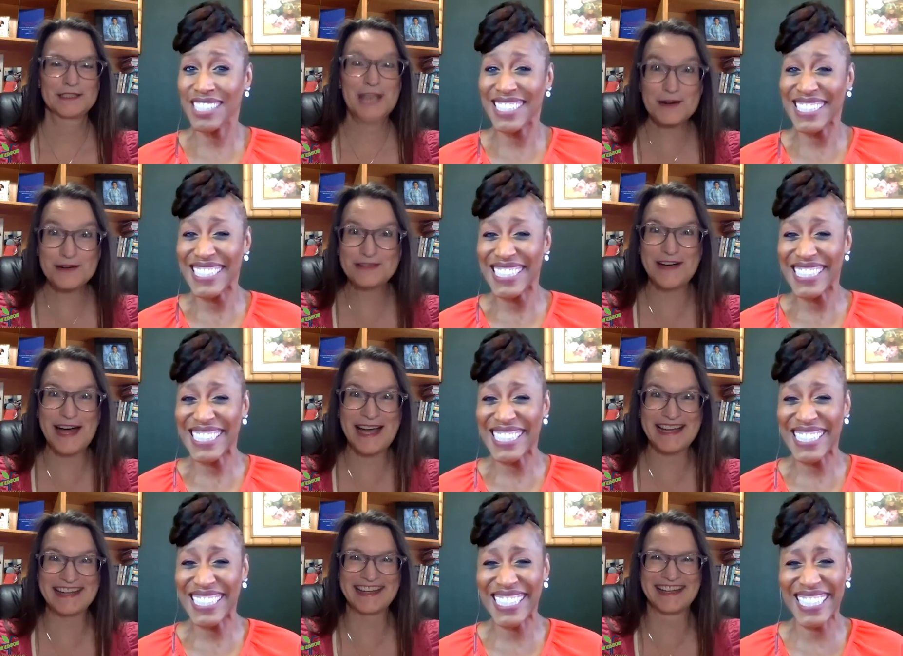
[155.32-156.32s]

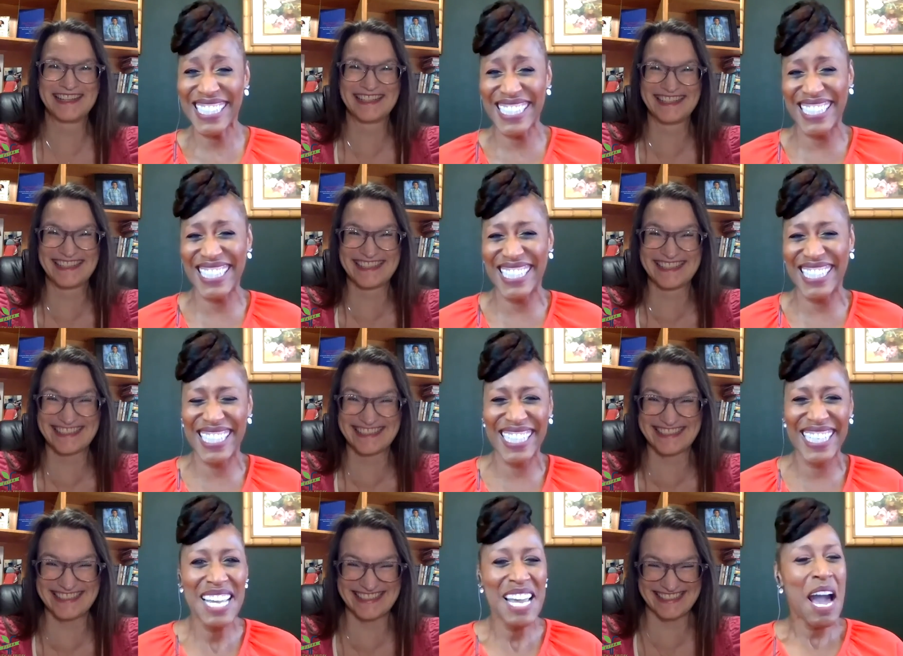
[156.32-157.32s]
Speaker 1: Terrifying.
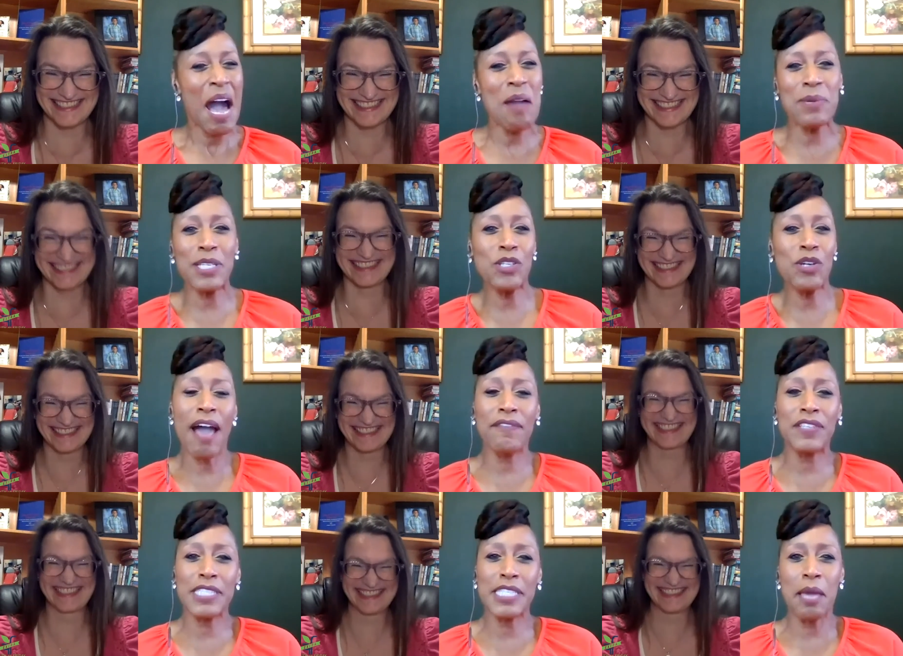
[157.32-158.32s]
I mean, you have
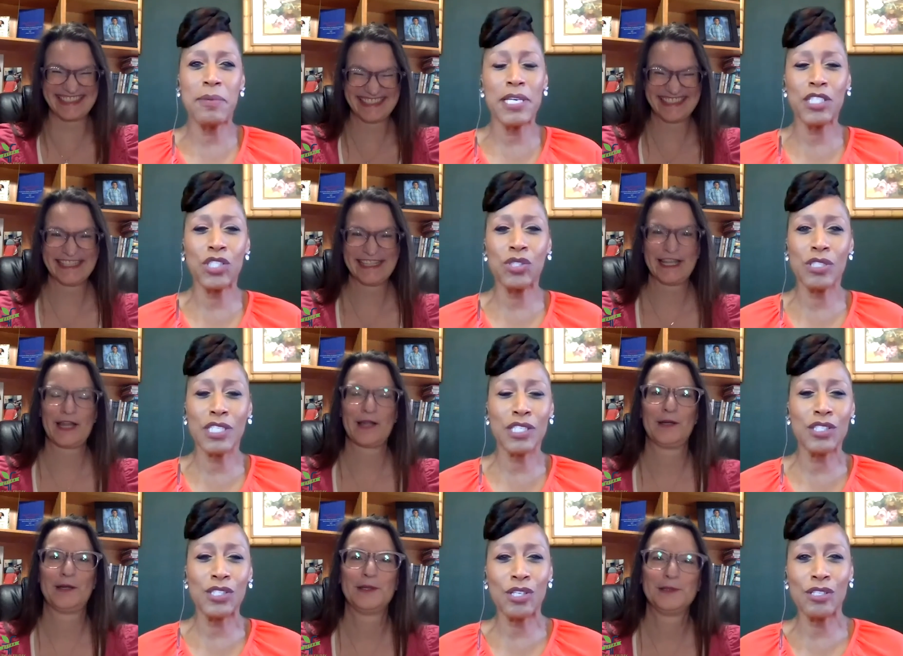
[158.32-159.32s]
the same issues and
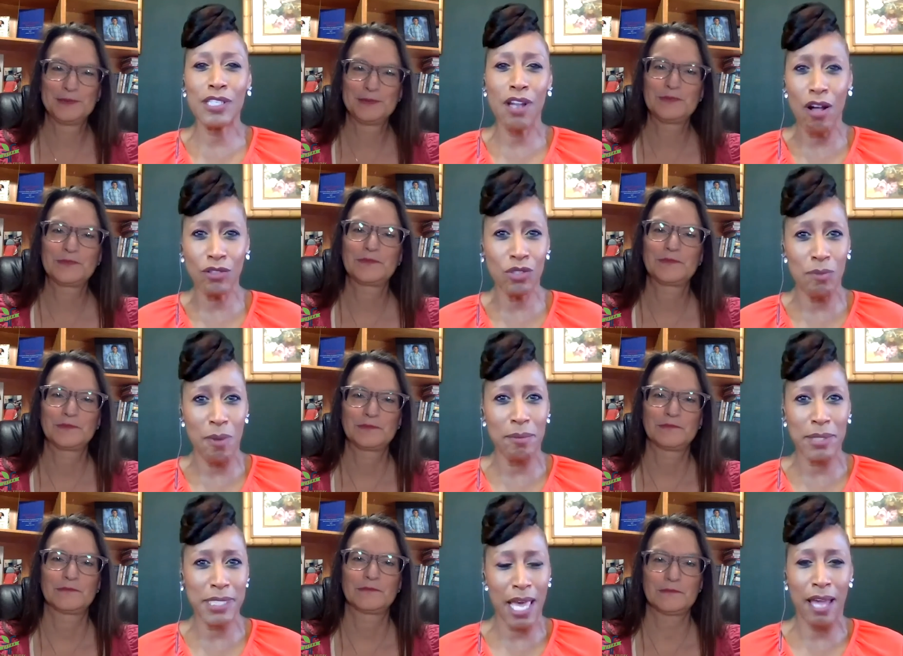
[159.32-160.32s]
concerns that all new
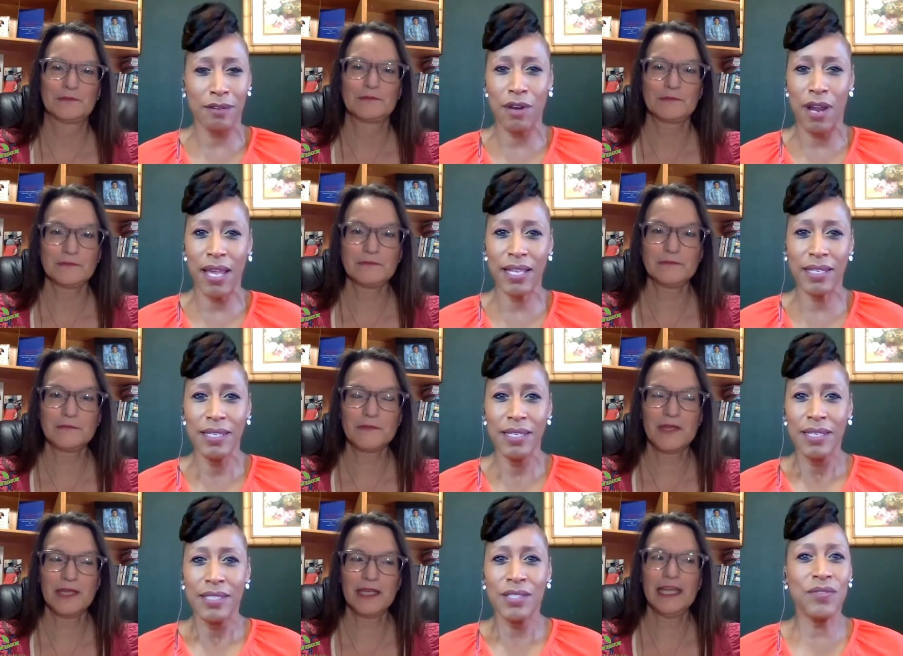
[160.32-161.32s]
mommies had, right?
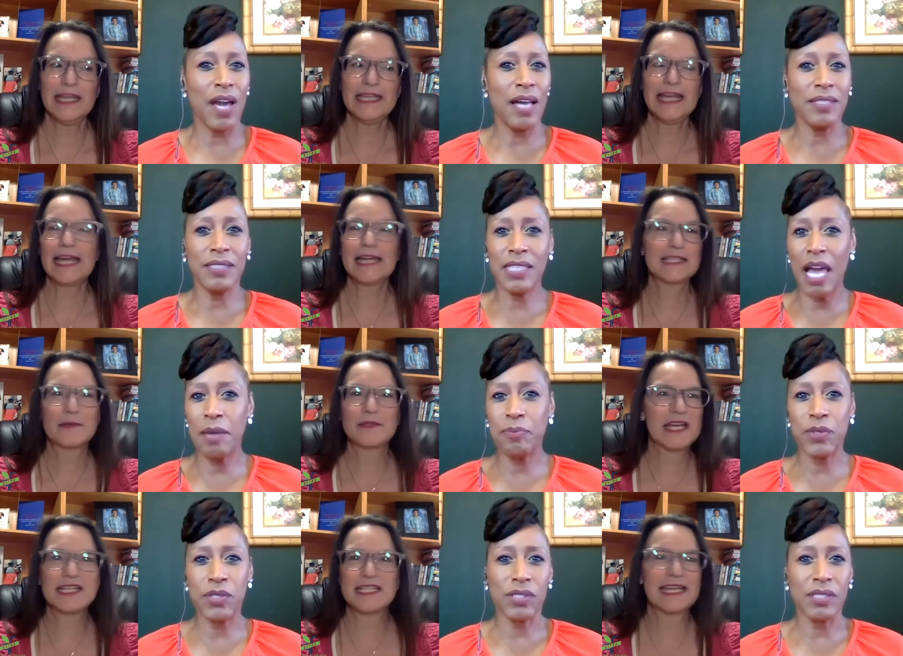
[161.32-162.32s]
Speaker 2: You've yeah, got except exactly. I
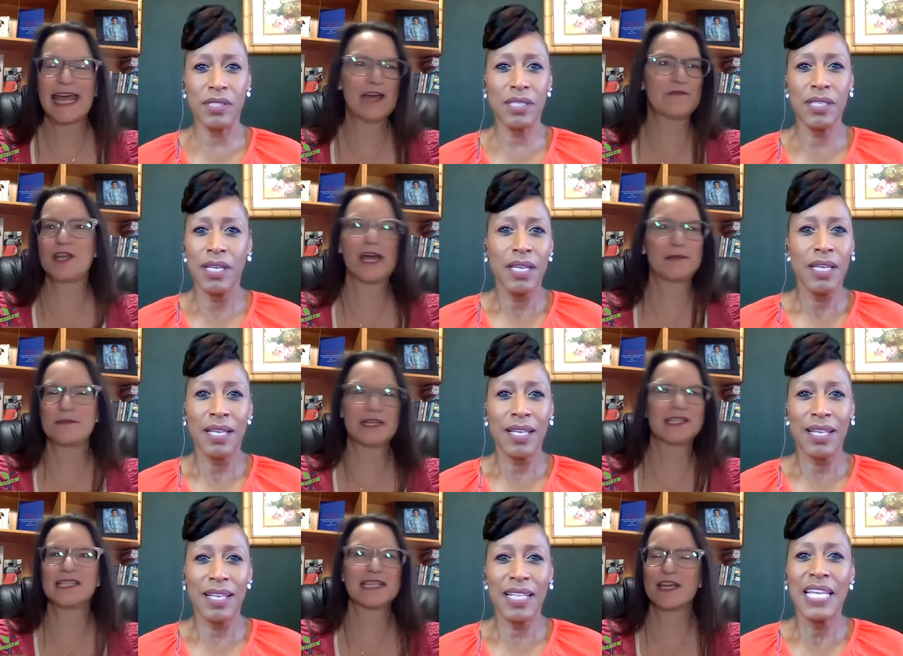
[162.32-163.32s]
didn't have nine months
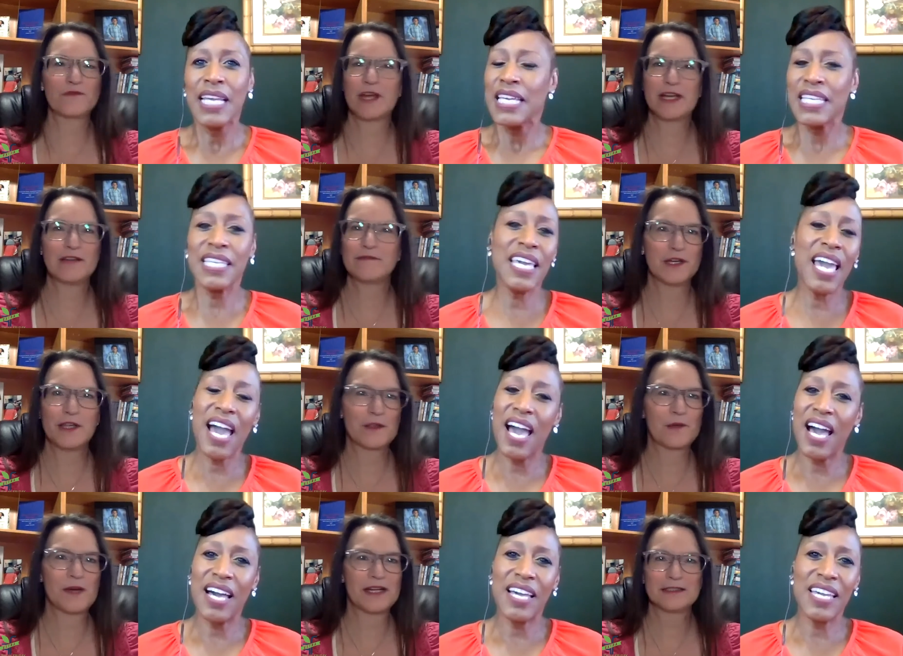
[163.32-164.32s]
to get ready for
Speaker 1: either
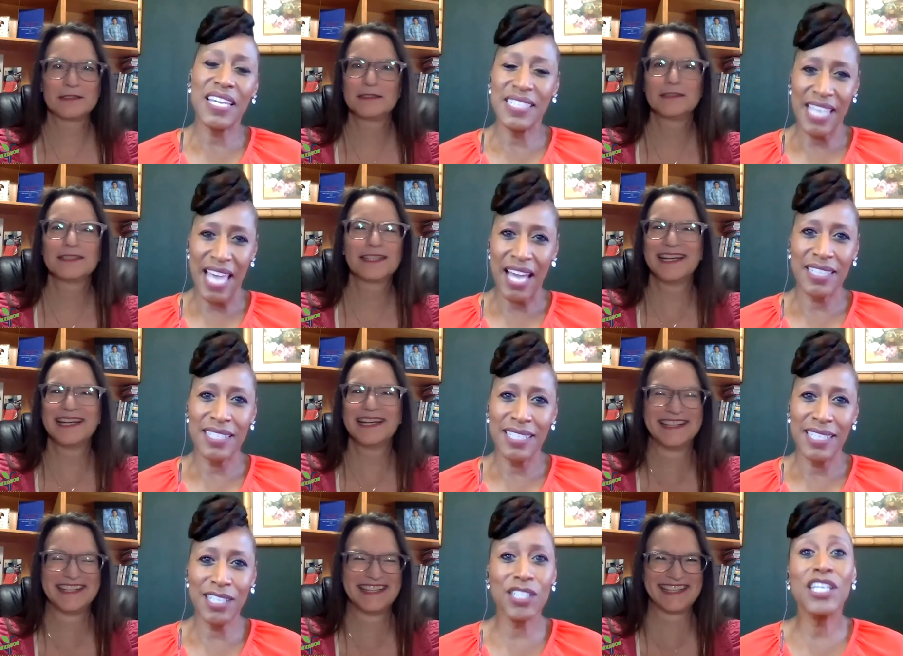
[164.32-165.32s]
yeah, one. Yeah, exactly.
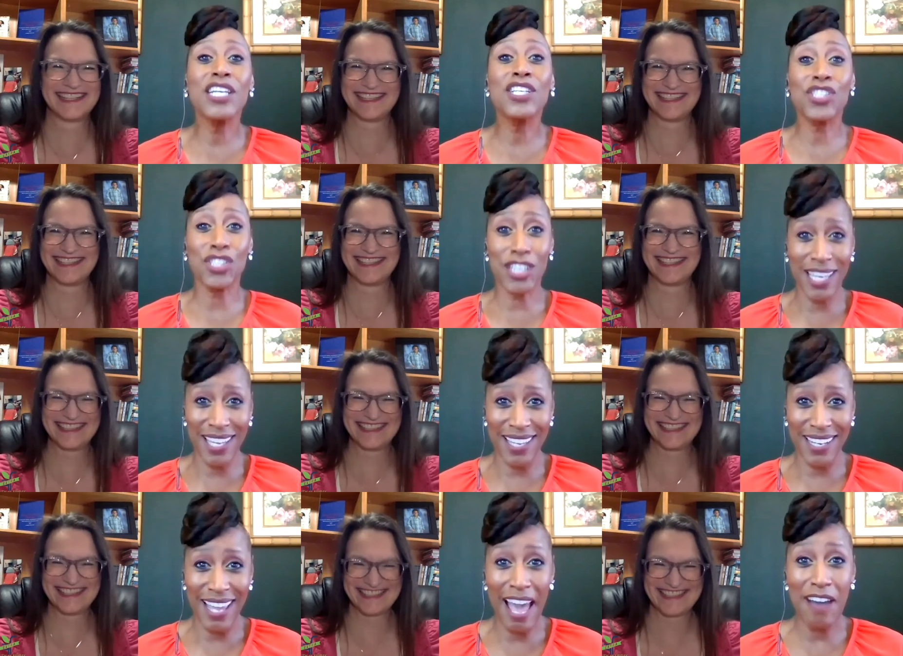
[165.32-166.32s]
Here, you, here's your
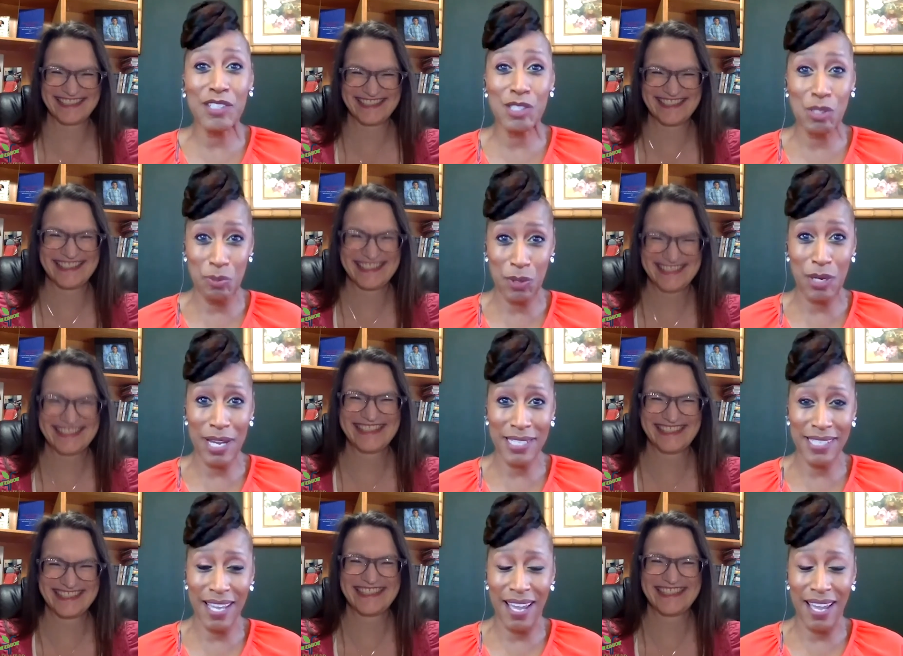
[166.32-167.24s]
kid. Have a super great